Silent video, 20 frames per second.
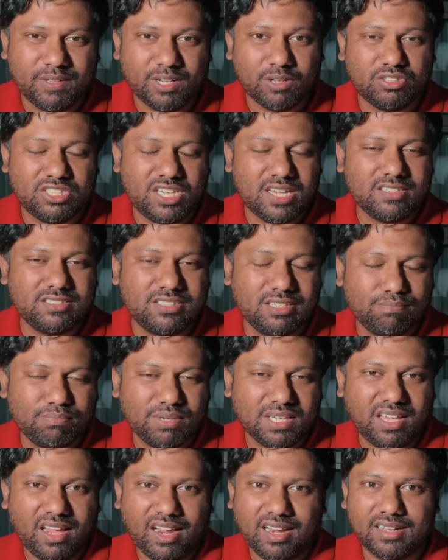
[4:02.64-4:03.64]
you know, chicks in
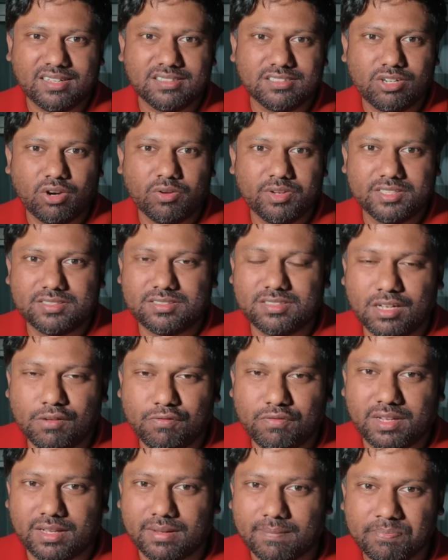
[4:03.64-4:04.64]
bikinis going
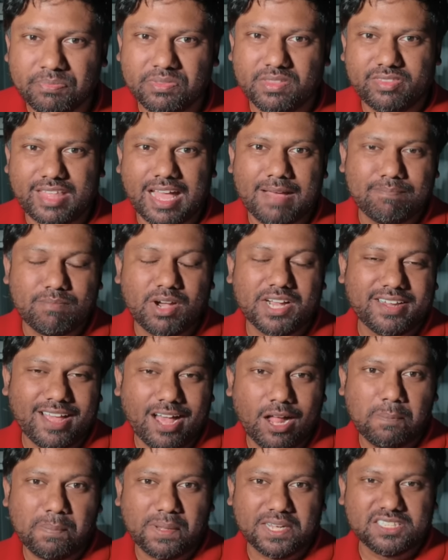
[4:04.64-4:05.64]
surfing. That might
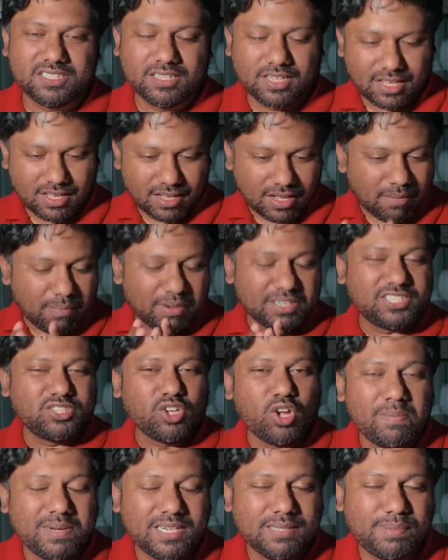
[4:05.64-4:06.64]
help us. But
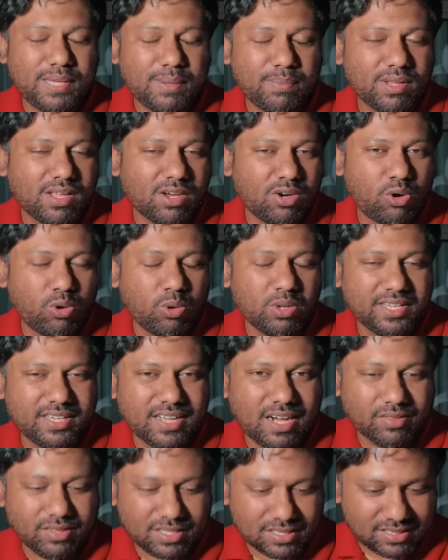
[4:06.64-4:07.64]
so many people are
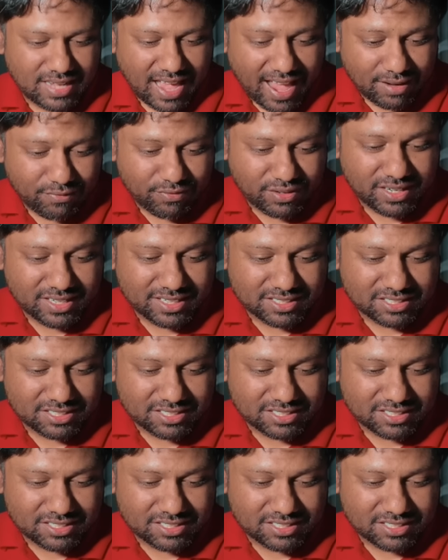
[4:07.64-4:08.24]
calling out this advert